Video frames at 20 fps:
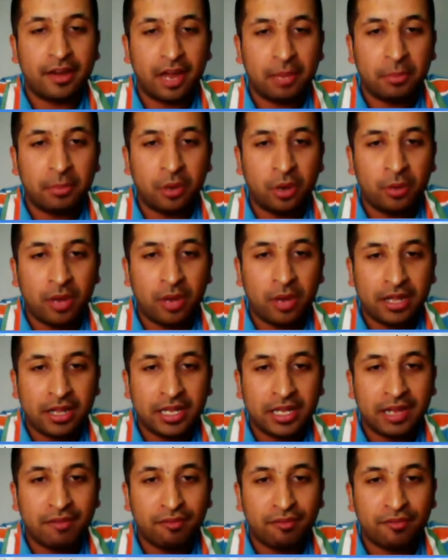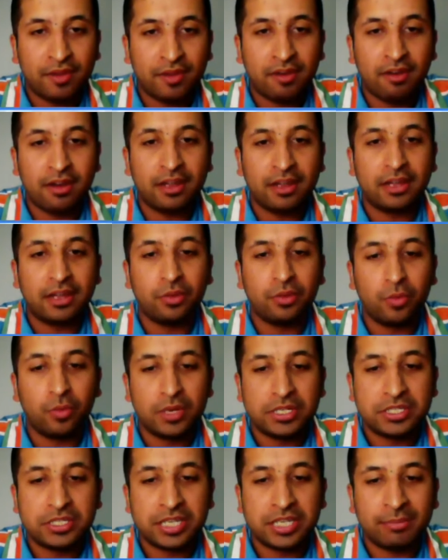I think I have a fair idea of
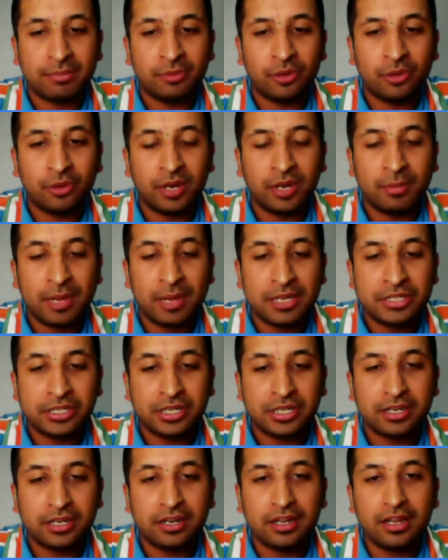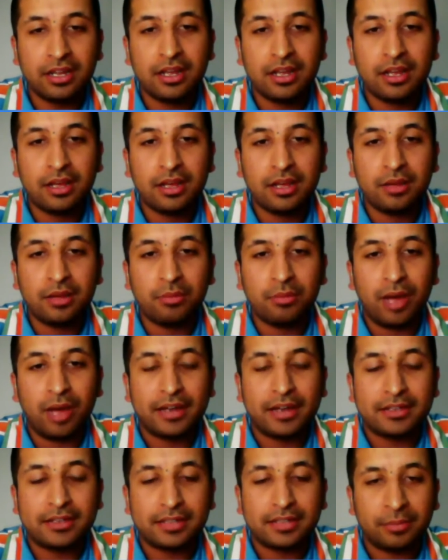which team you're going to mention,
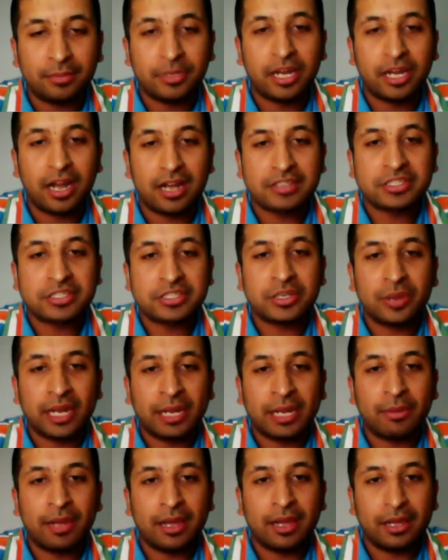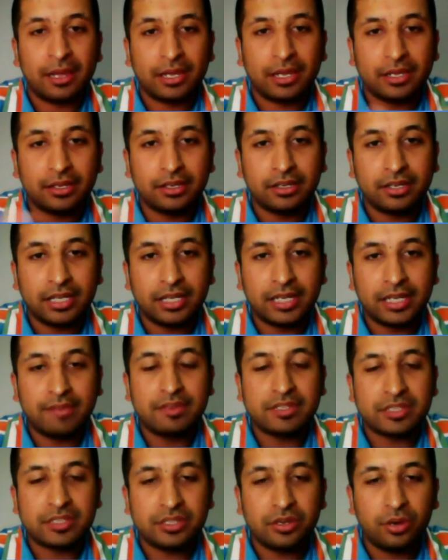but I'm going to ask you anyway. Give
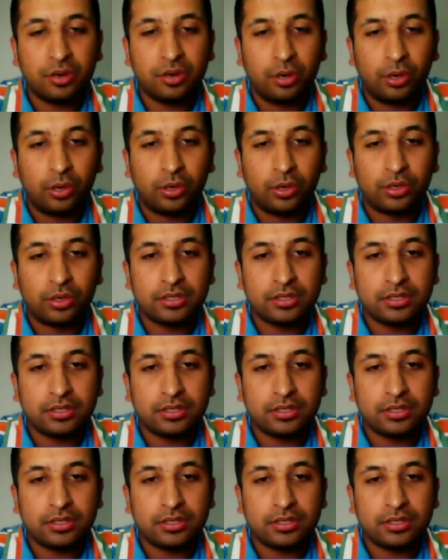us your